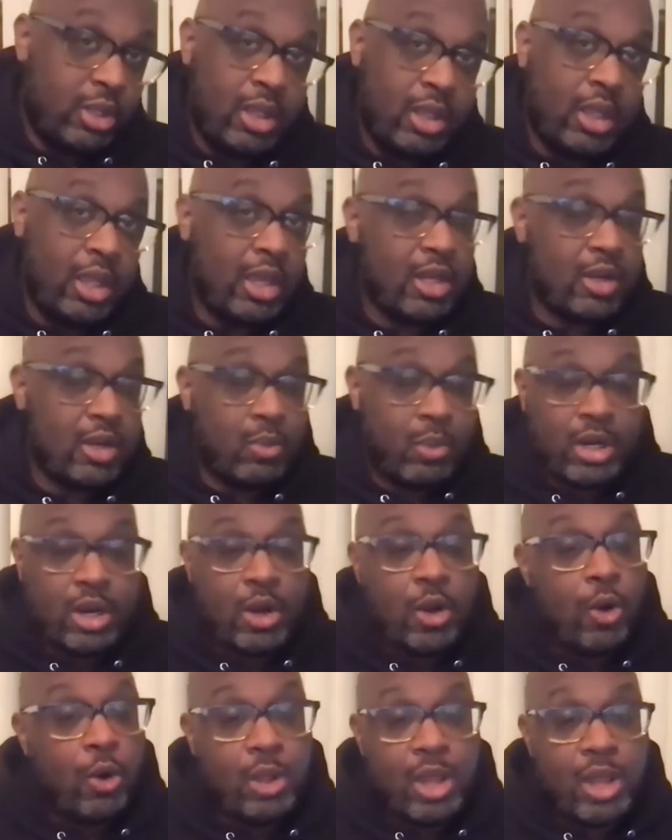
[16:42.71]
it could have went a
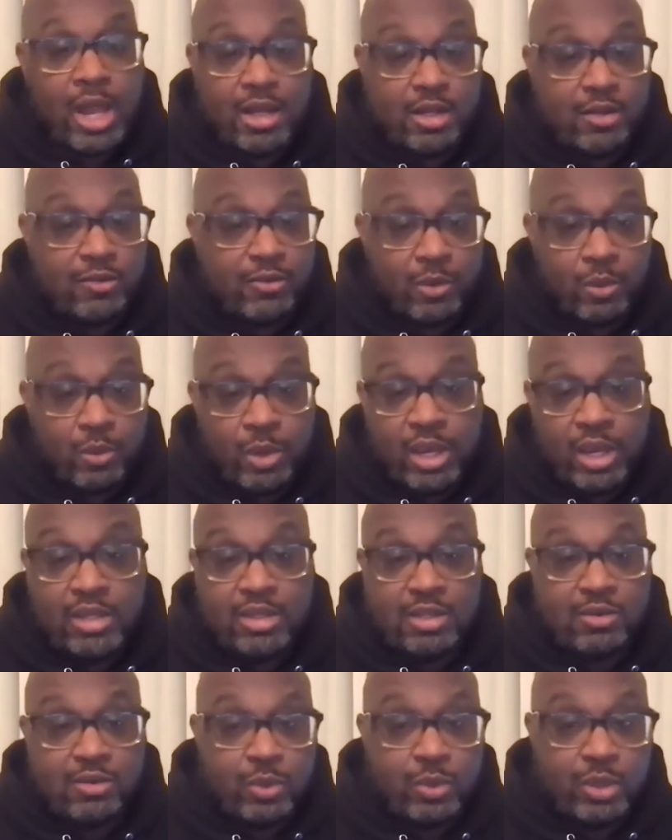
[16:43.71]
whole lot of different ways
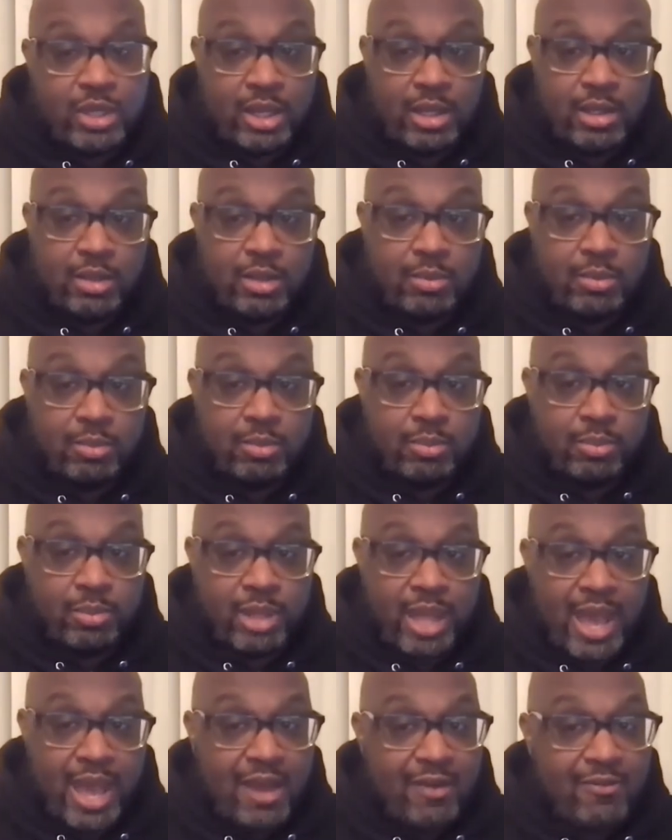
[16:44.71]
if we didn't
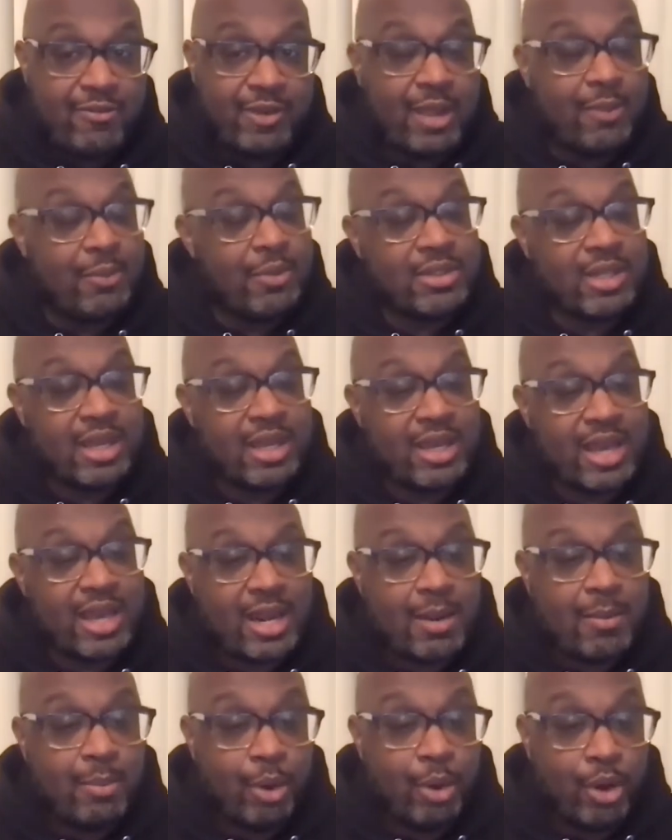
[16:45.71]
have families that
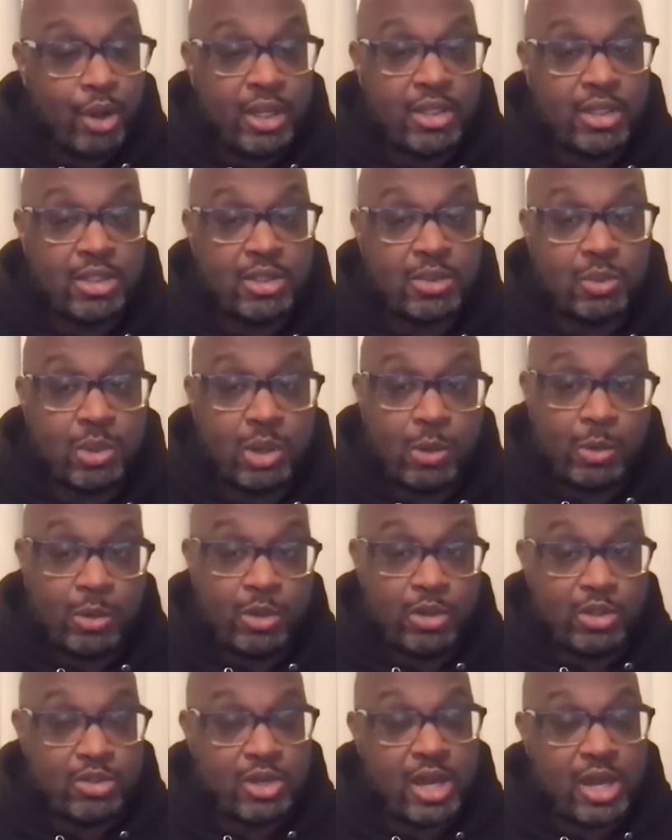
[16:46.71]
kind of bought into what we
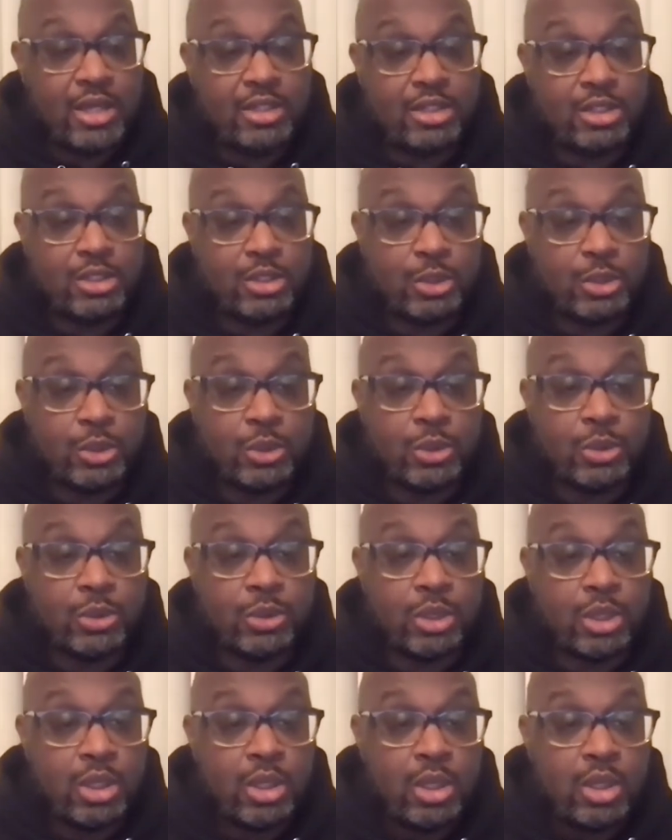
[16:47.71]
were trying to do
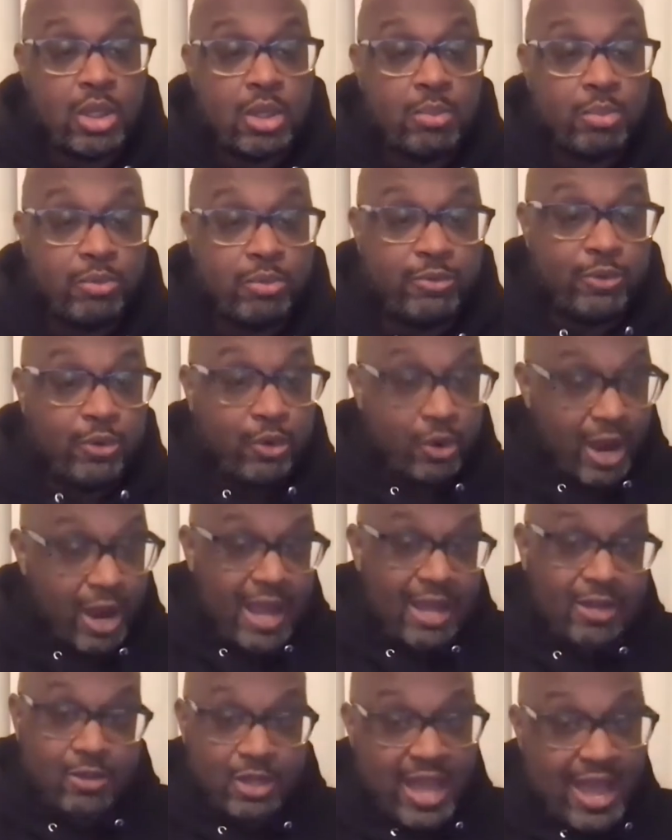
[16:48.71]
before
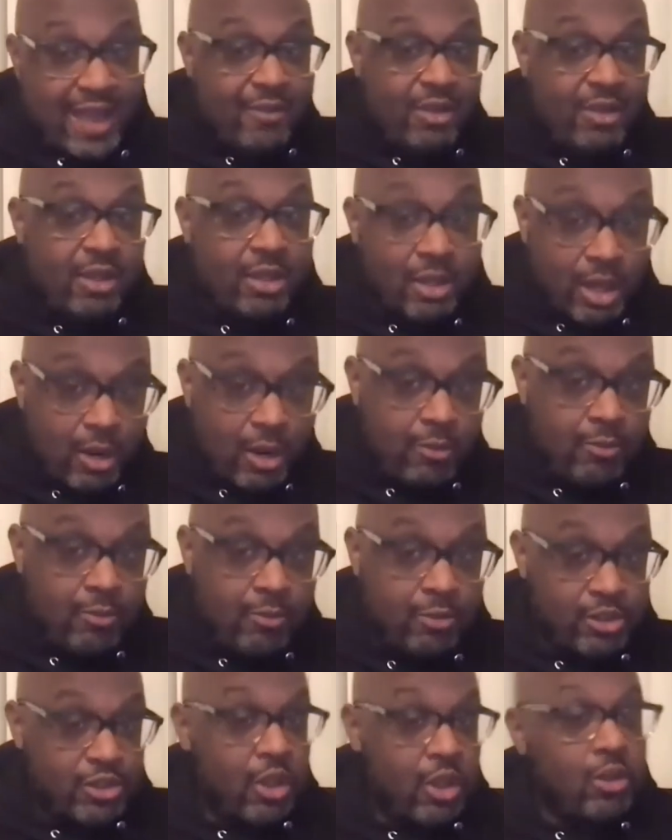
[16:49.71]
actually having a
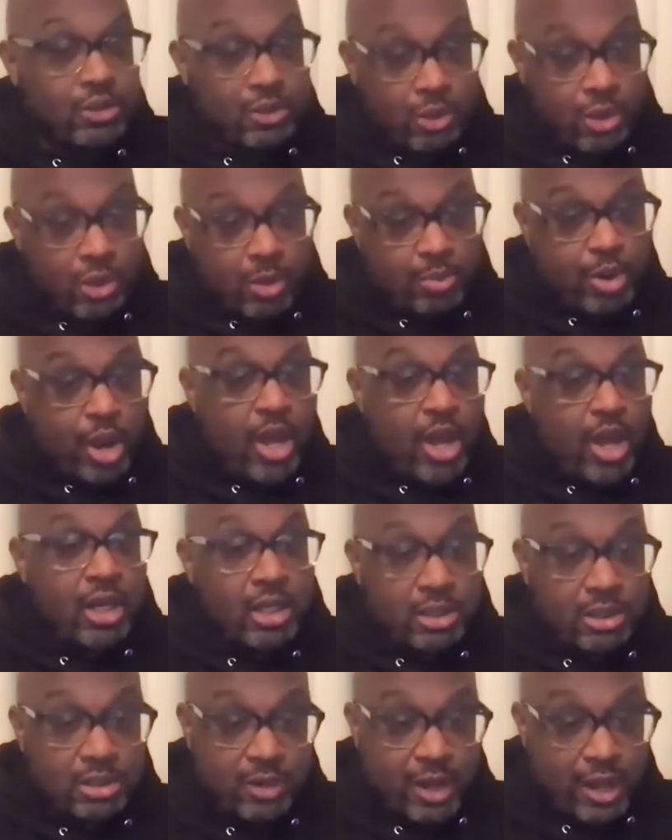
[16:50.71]
result or a
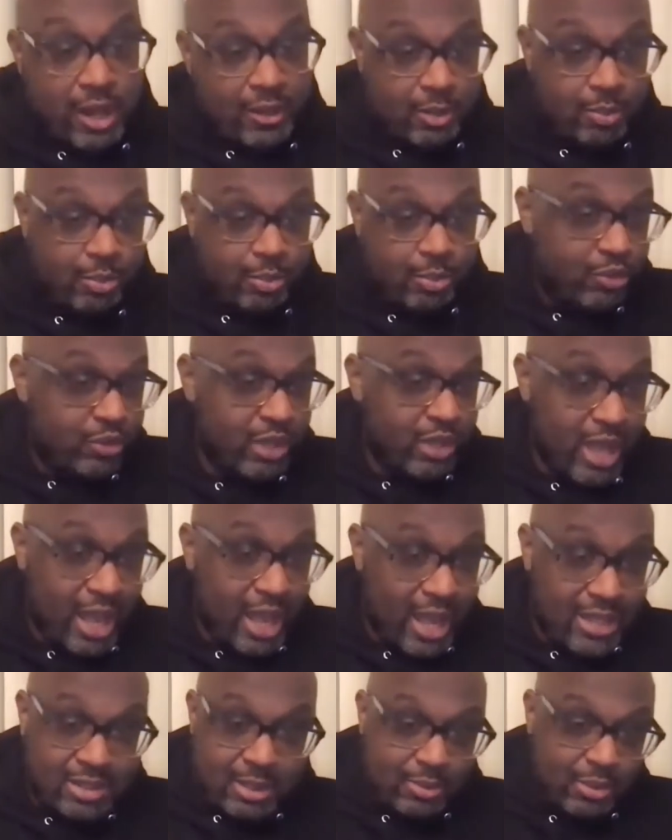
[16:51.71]
product right the proof of
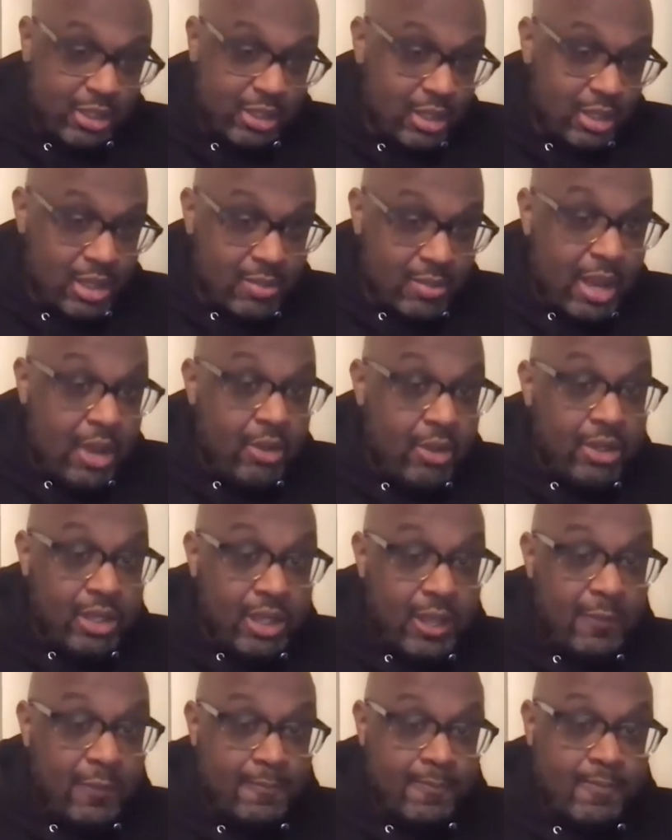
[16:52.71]
concept didn't come out
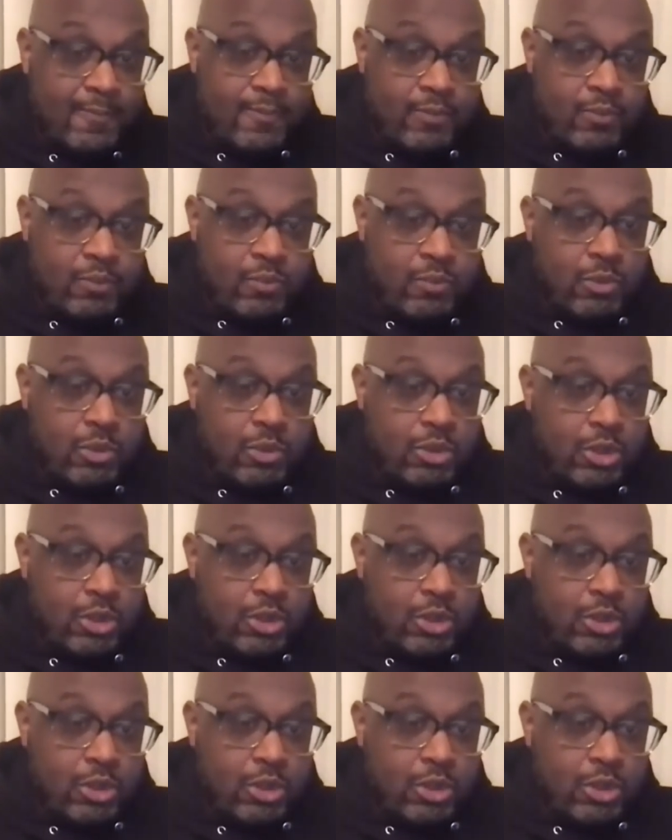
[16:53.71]
yet mm.